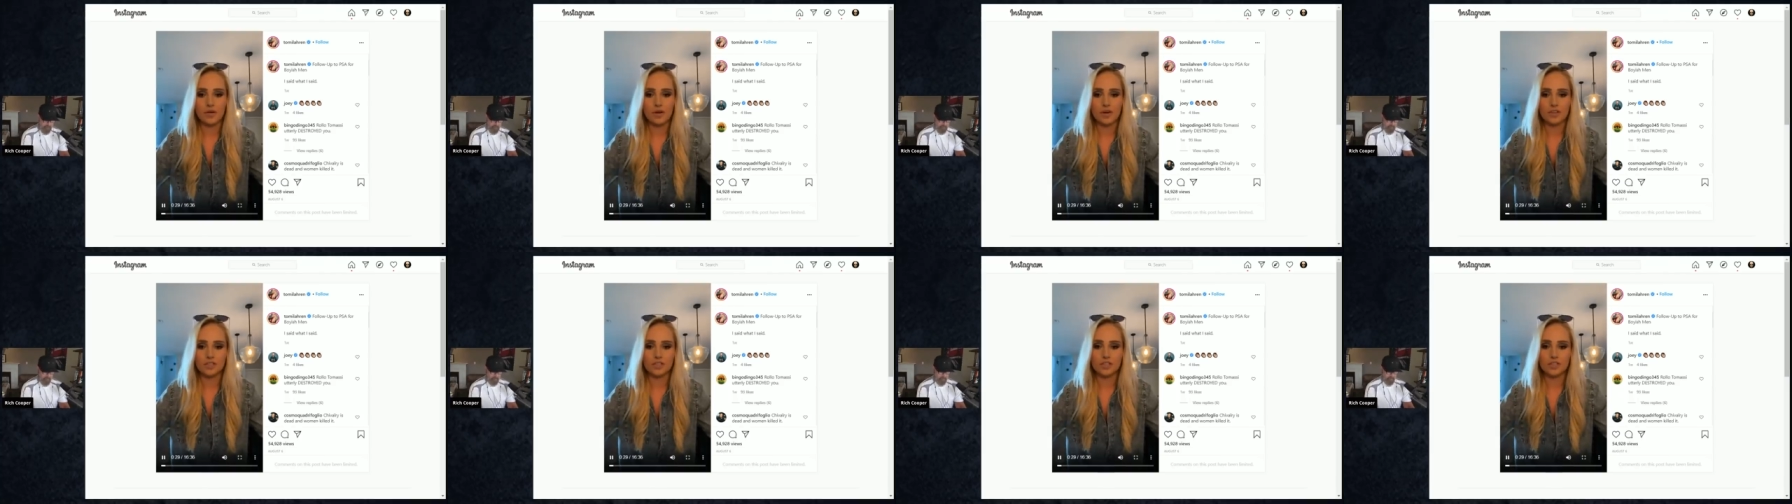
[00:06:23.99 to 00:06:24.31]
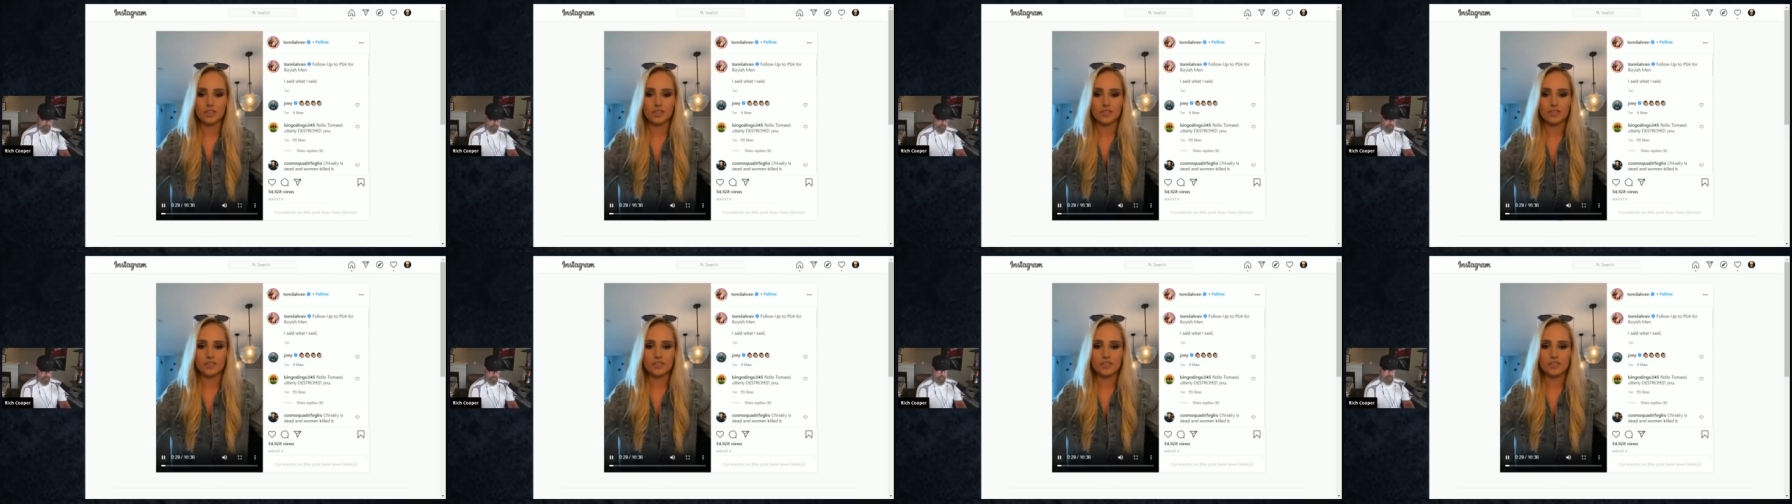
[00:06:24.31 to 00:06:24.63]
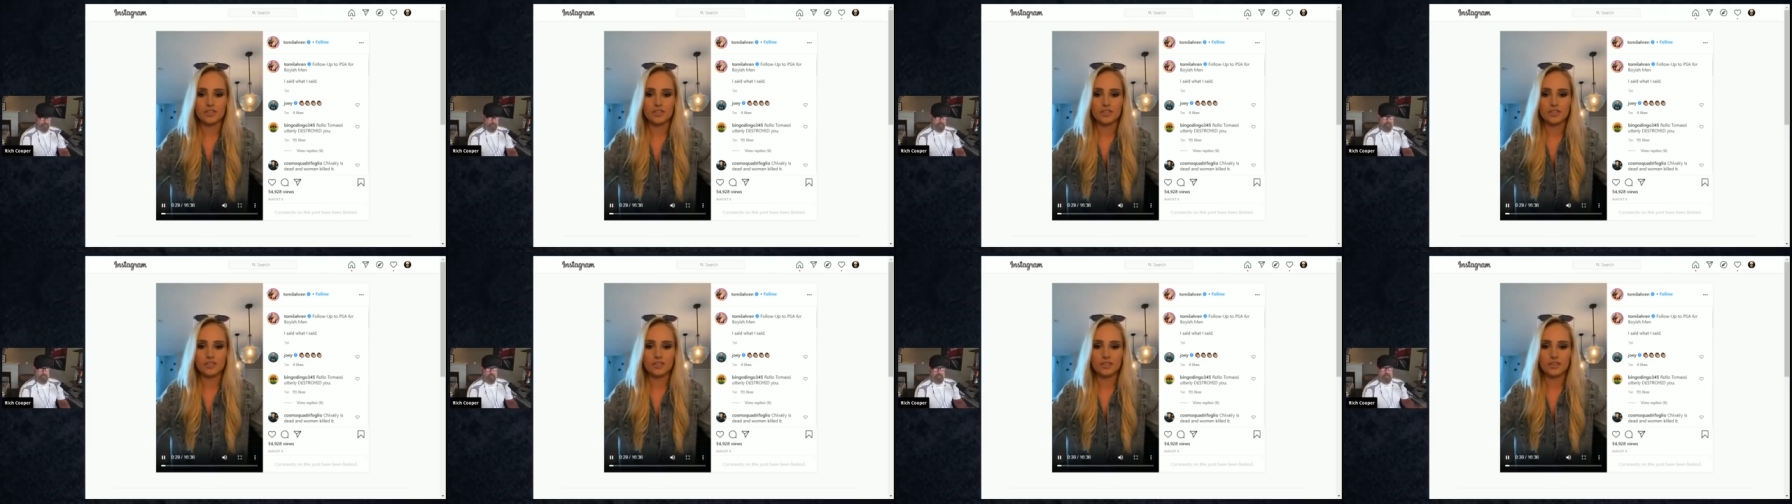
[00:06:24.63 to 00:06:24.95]

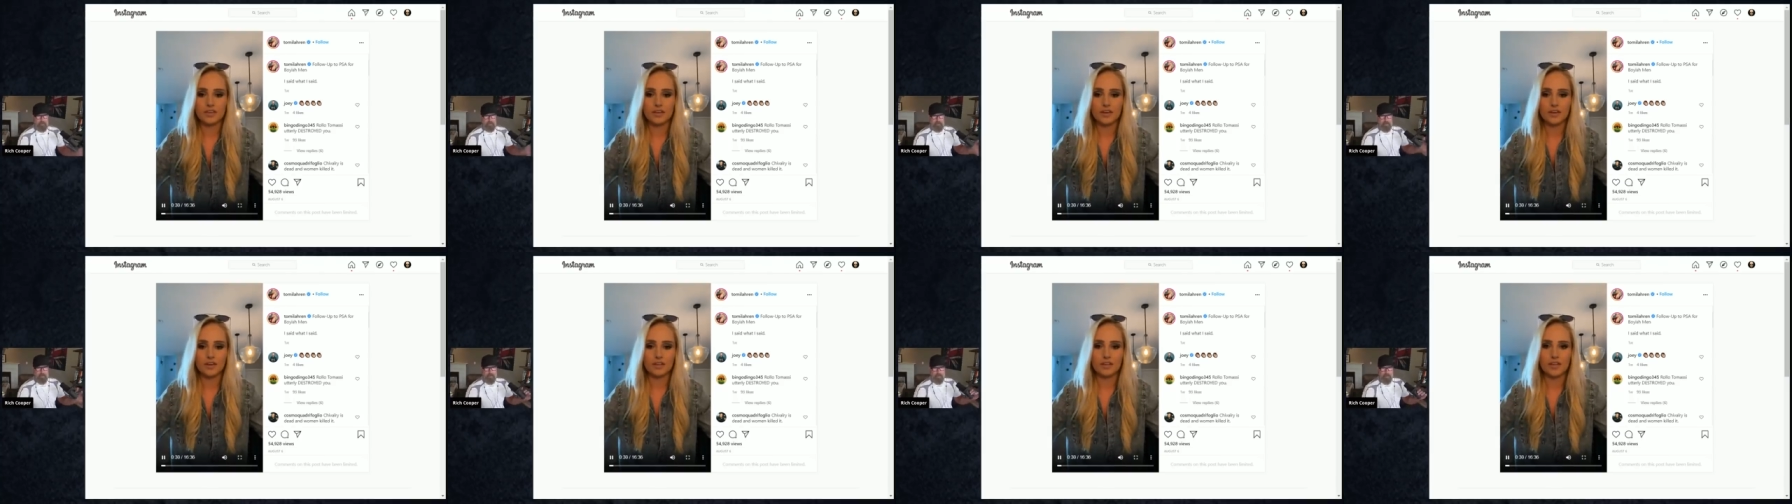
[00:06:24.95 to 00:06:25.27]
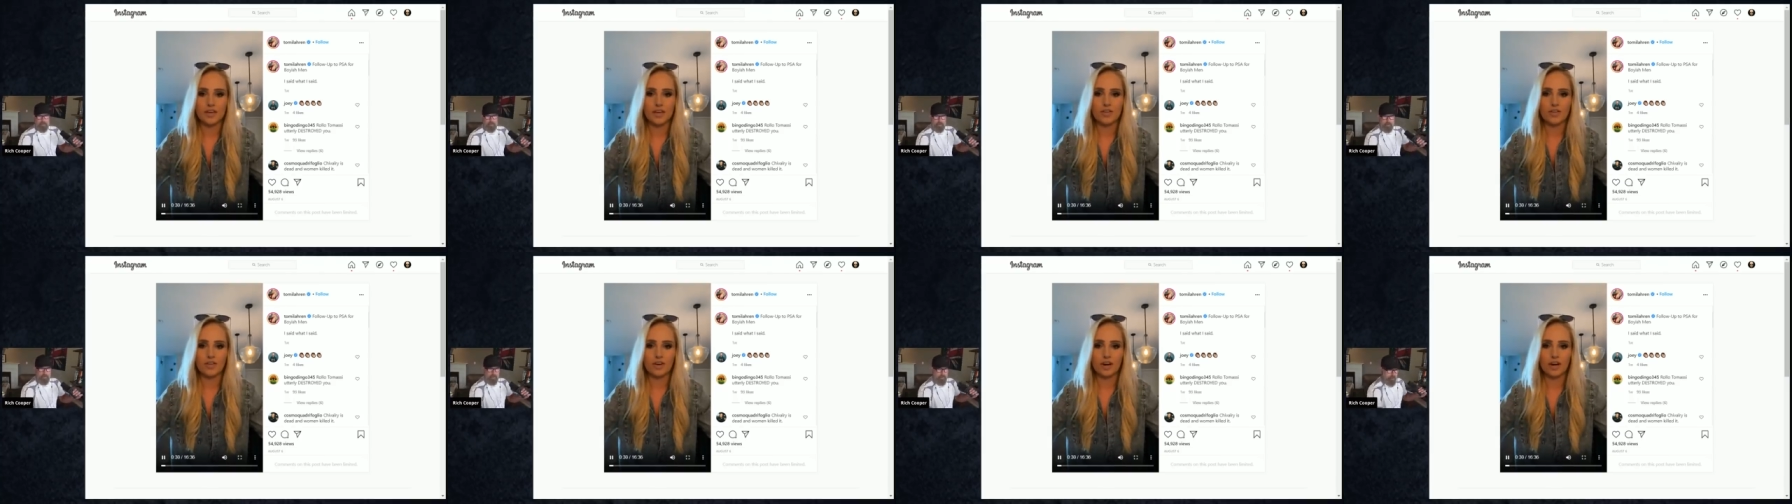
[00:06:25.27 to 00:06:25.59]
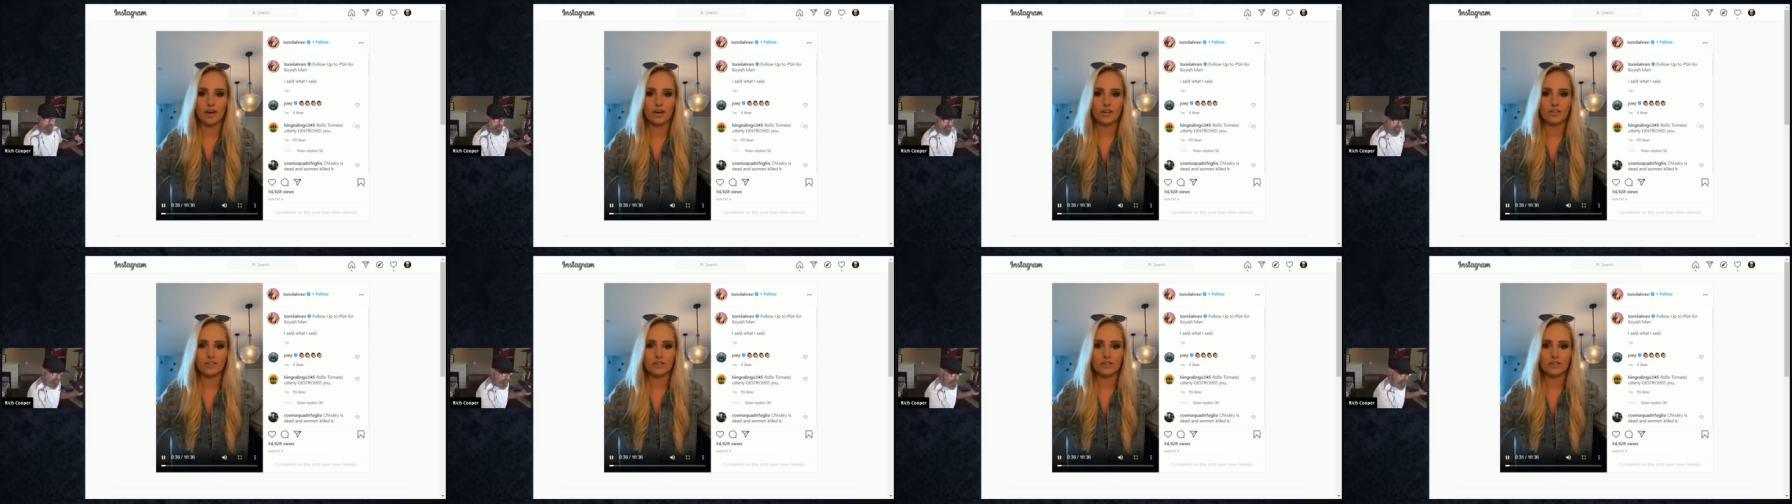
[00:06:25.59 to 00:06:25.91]
questions later
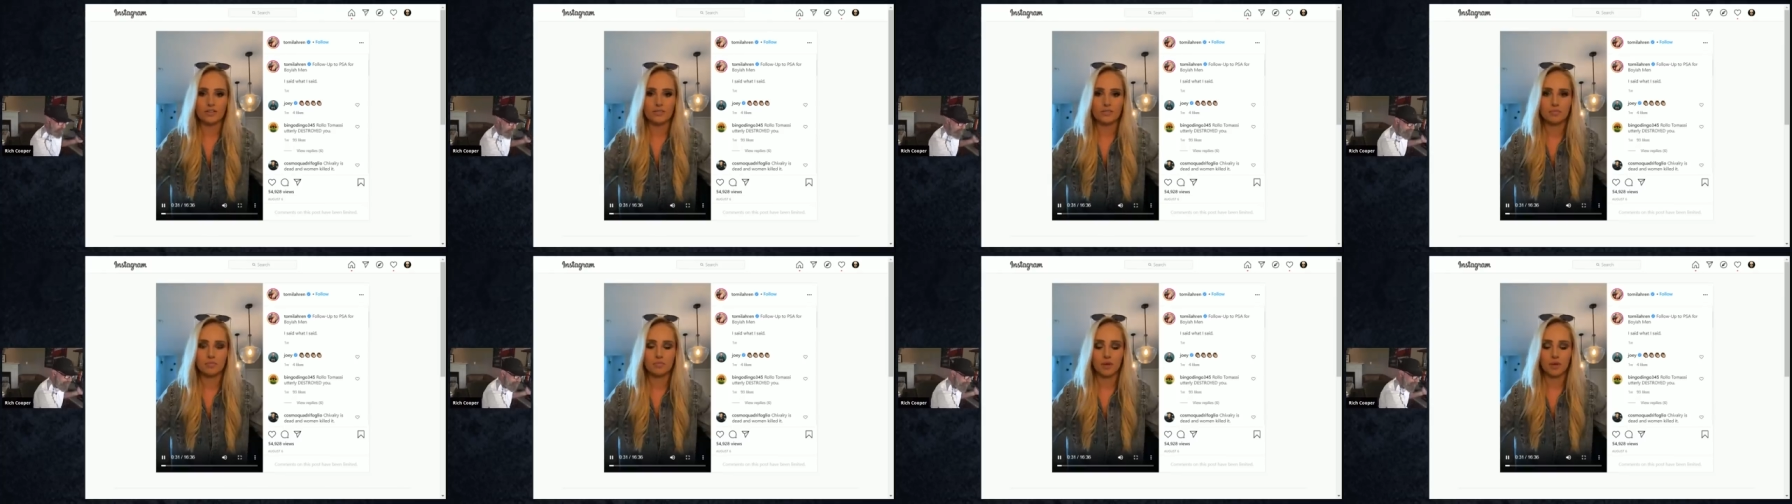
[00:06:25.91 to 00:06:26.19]
on,